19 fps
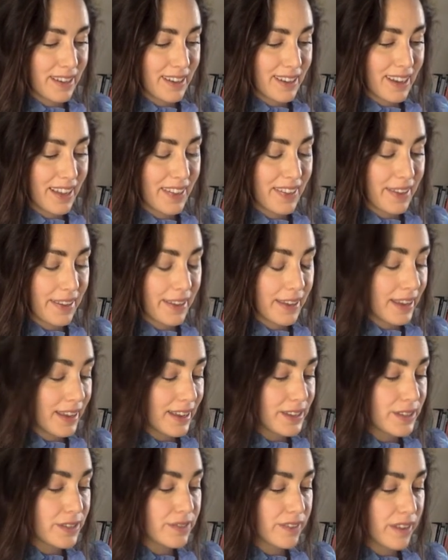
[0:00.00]
and the
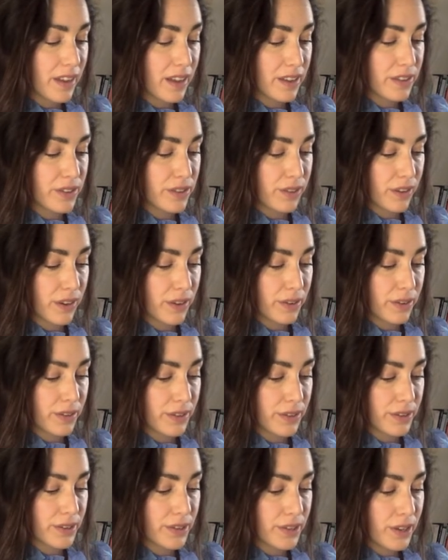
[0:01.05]
year's first
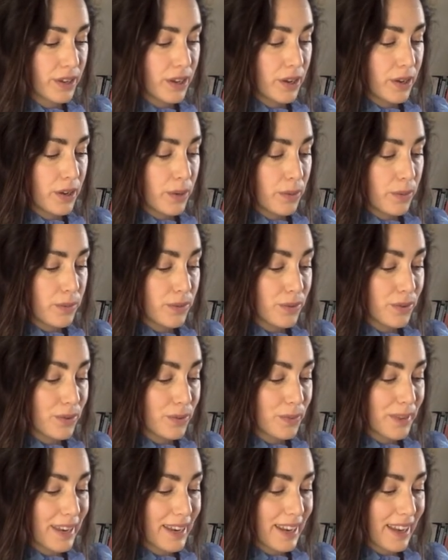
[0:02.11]
crocus brought
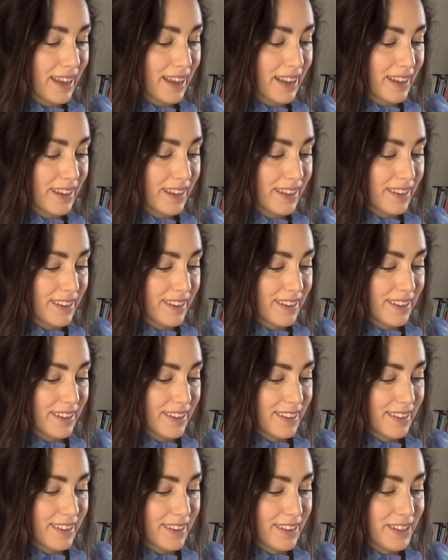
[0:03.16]
me luck.
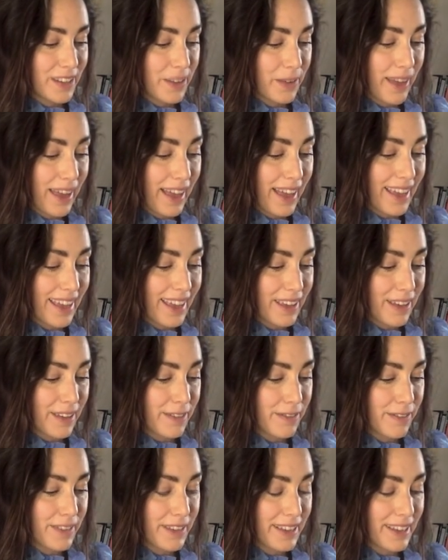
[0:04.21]
So hey
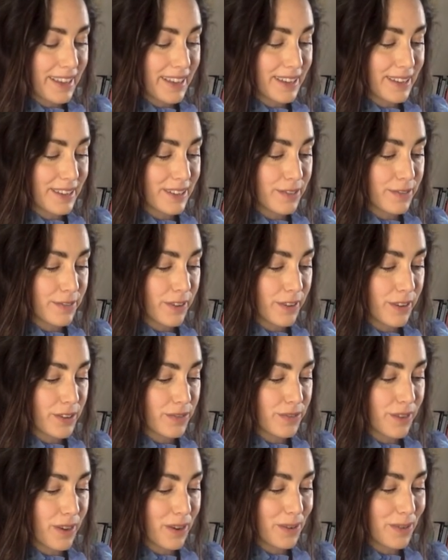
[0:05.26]
for the year's first
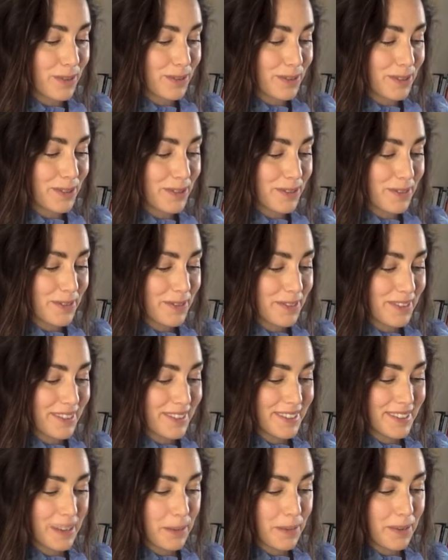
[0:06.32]
rose.
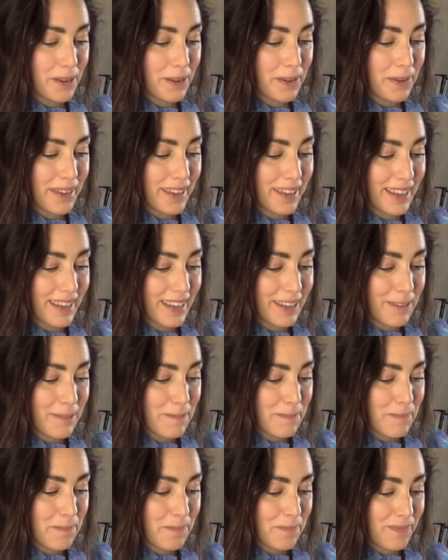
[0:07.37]
W. E.
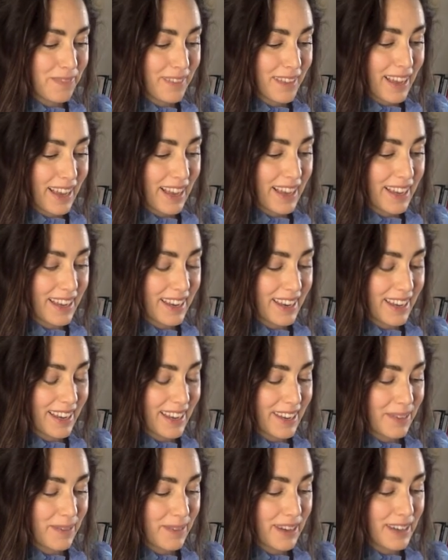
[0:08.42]

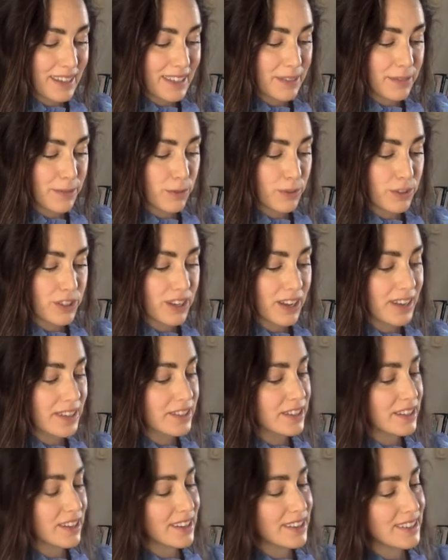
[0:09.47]
Henley, 1849
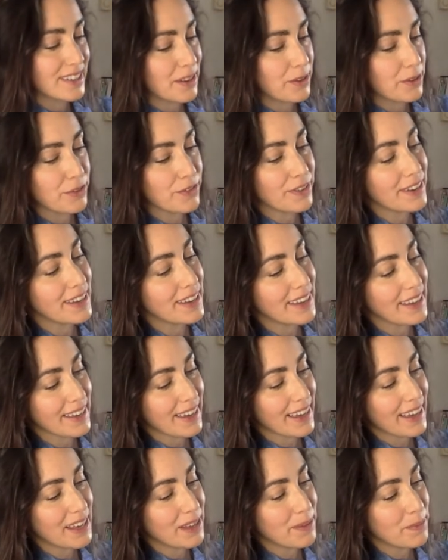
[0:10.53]
to 1903, It
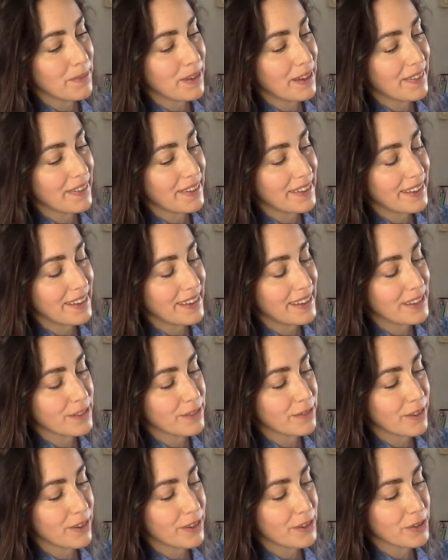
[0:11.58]
Came at the Year's
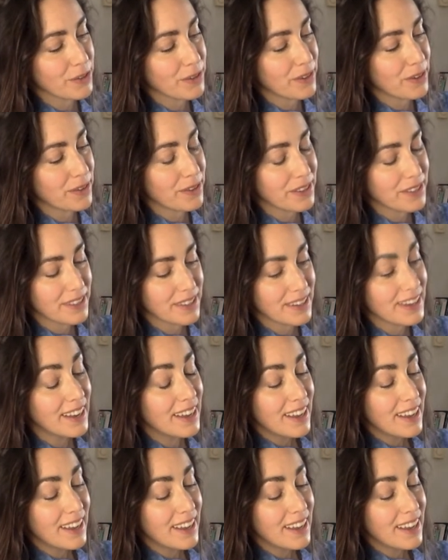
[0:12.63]
First Crocus. And